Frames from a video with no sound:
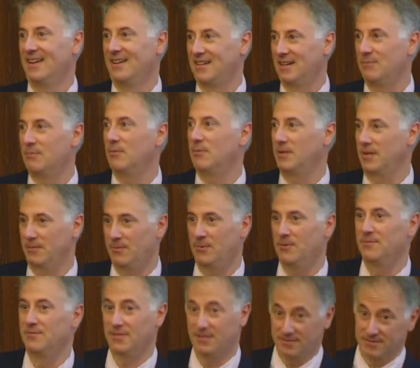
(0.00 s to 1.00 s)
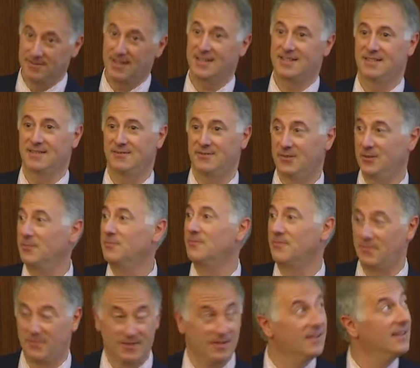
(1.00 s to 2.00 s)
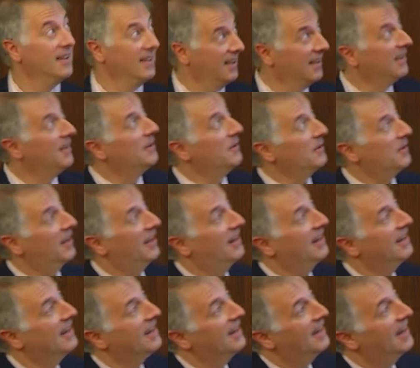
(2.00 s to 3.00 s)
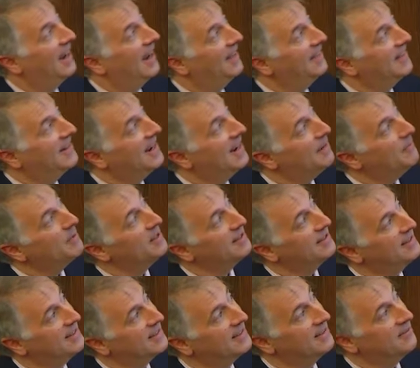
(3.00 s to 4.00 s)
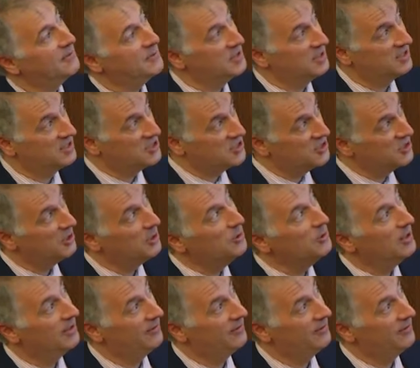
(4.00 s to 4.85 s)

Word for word: A couple people. Well, actually, a few. Okay. And then how many think that if we could show